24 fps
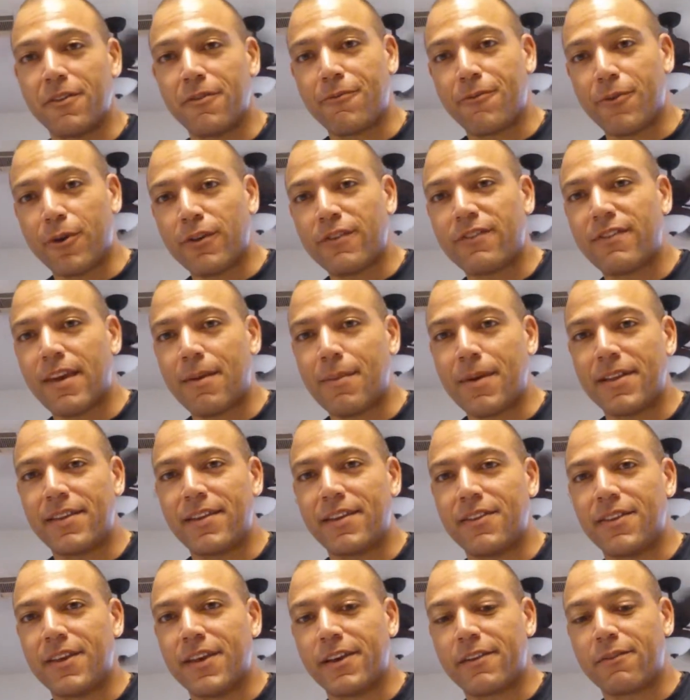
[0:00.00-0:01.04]
The first time I
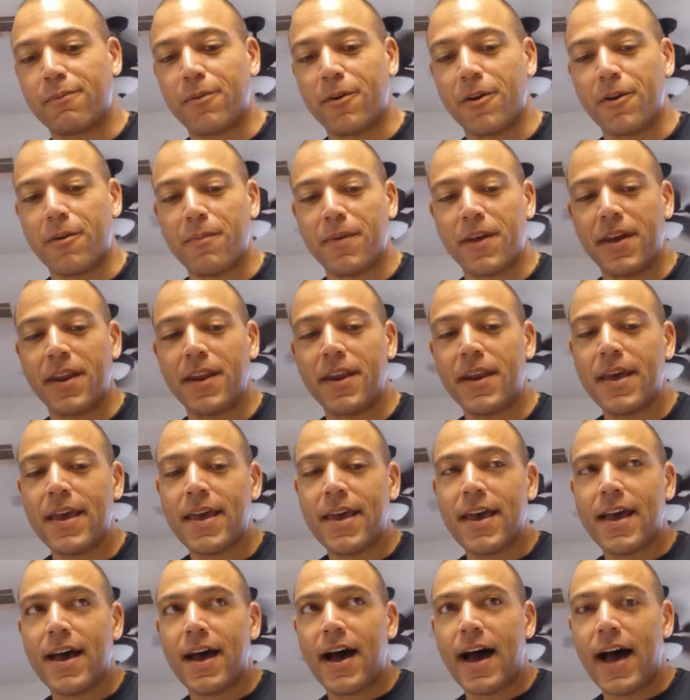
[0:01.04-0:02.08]
did the experiment,
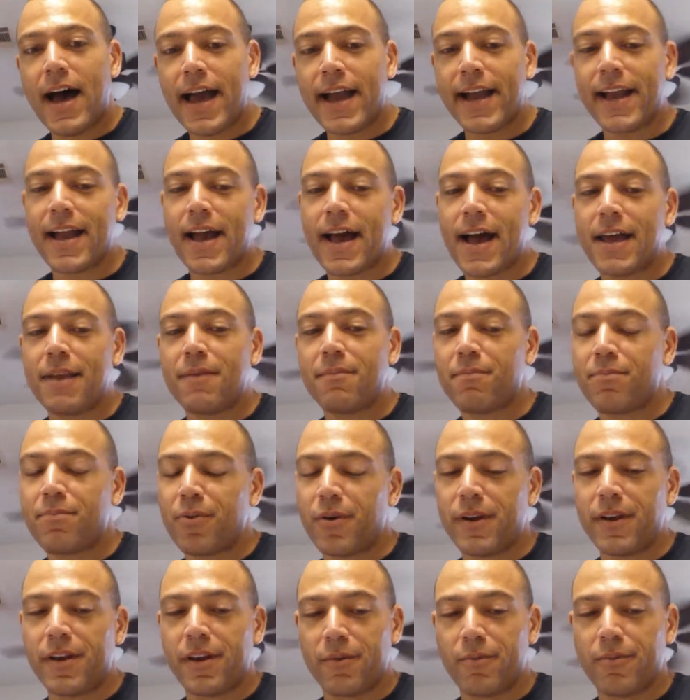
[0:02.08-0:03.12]
I got
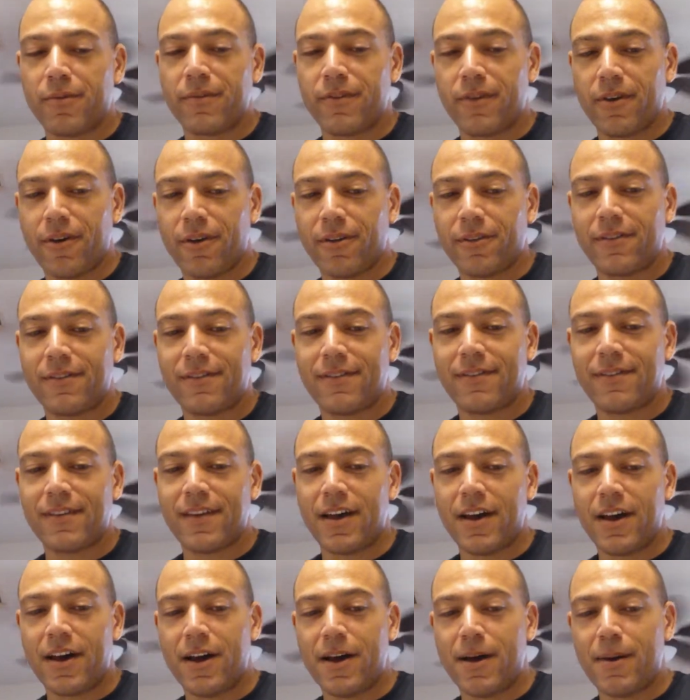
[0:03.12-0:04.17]
pretty good
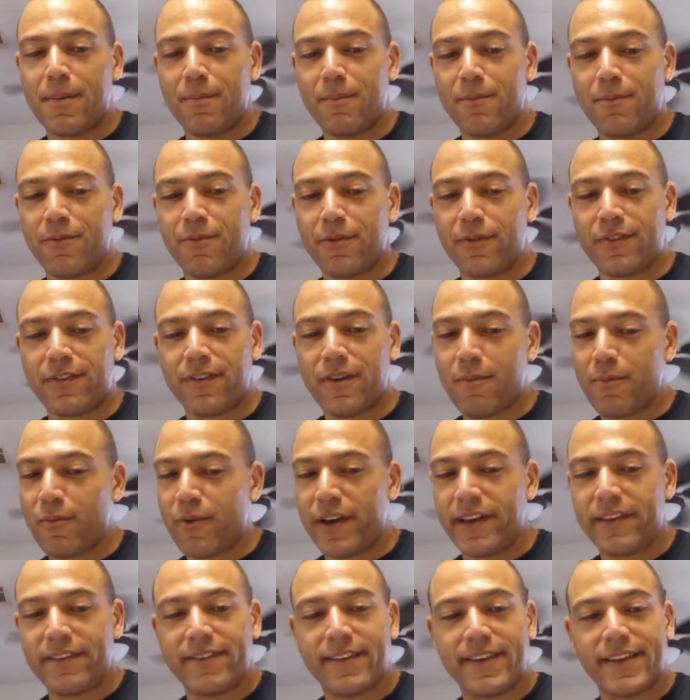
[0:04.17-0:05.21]
results. For some
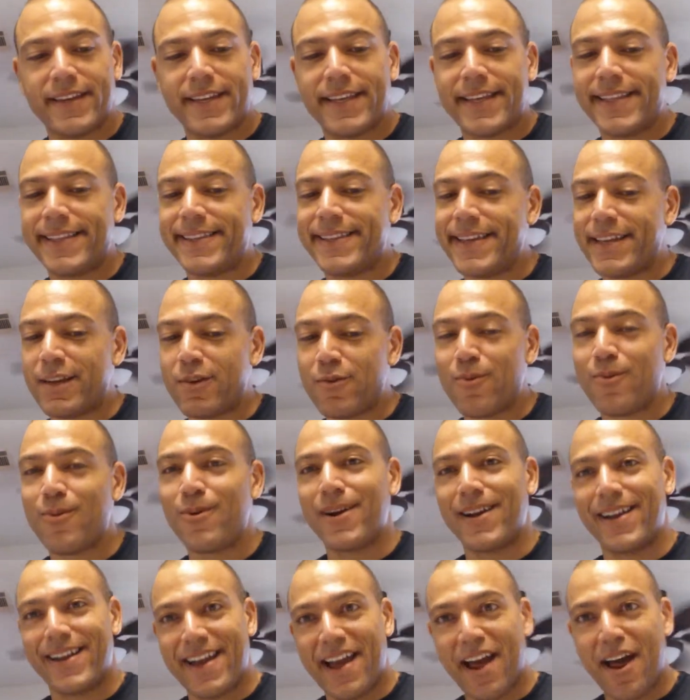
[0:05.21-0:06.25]
reason, it didn't
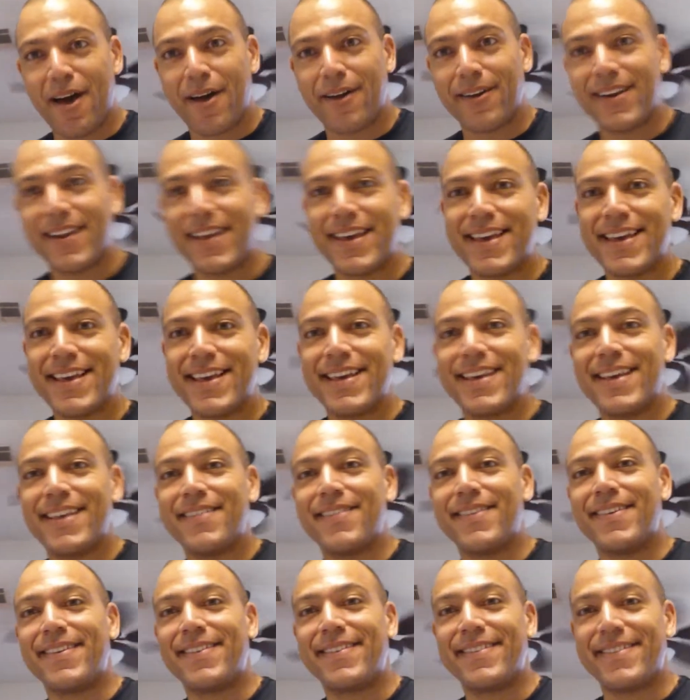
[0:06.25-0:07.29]
work out
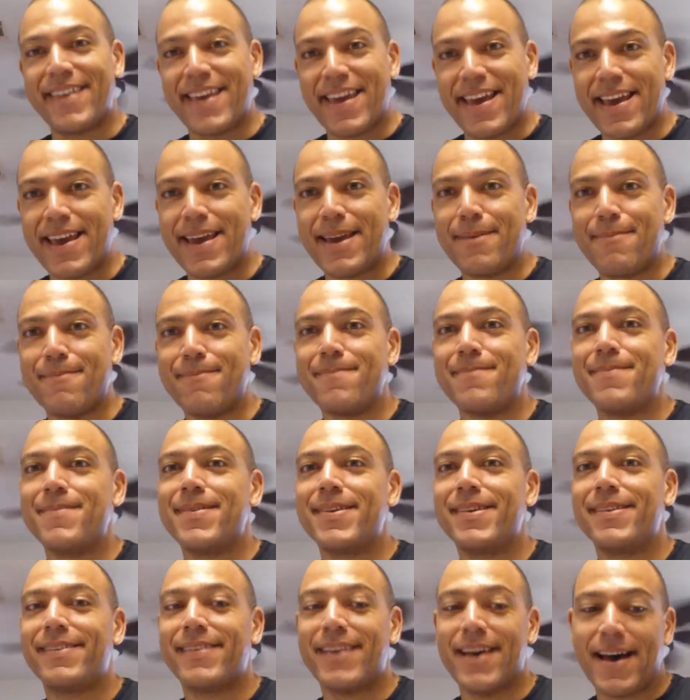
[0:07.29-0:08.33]
the same
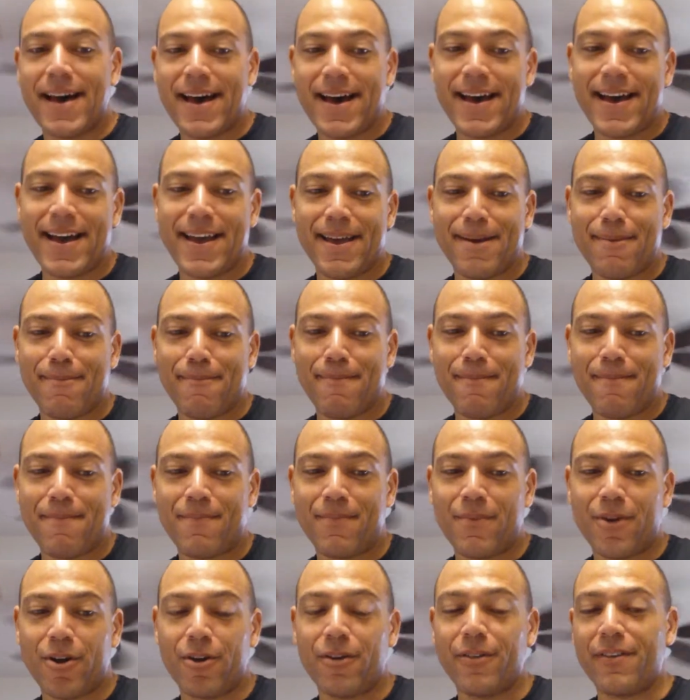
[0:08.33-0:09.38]
time,
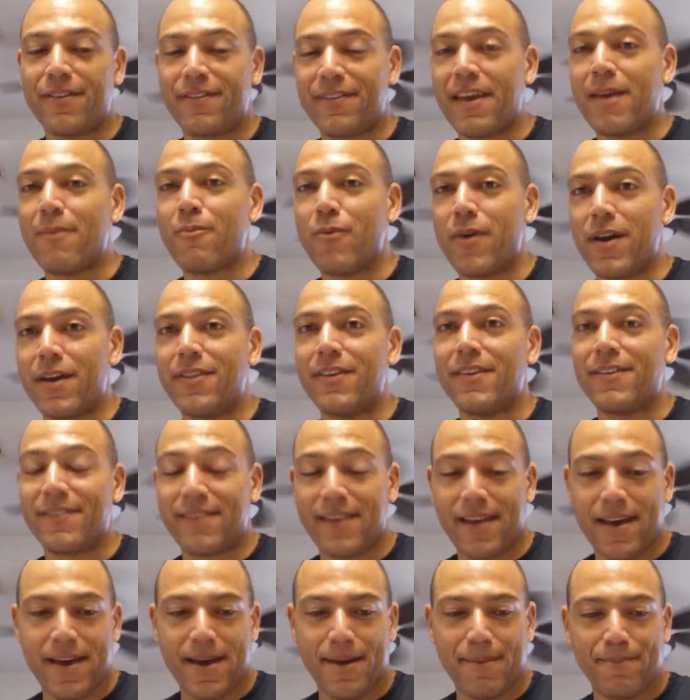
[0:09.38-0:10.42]
or the same way
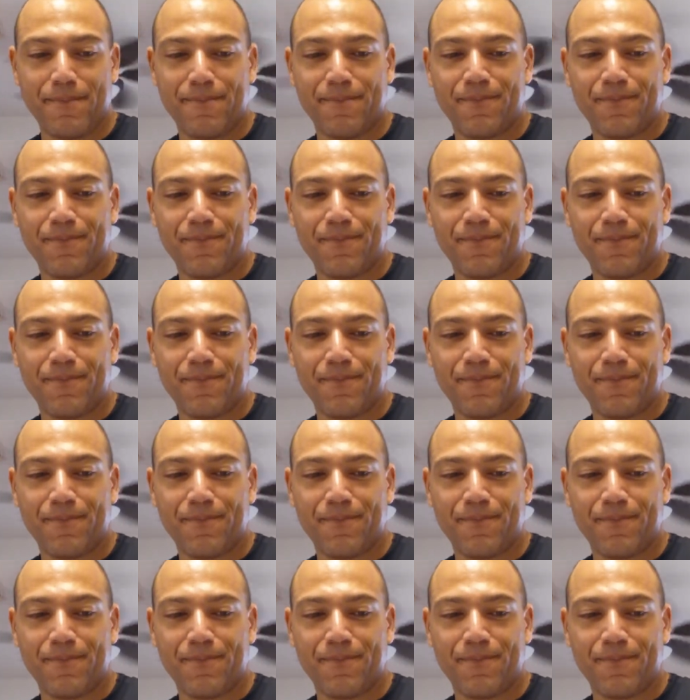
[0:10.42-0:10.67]
this time.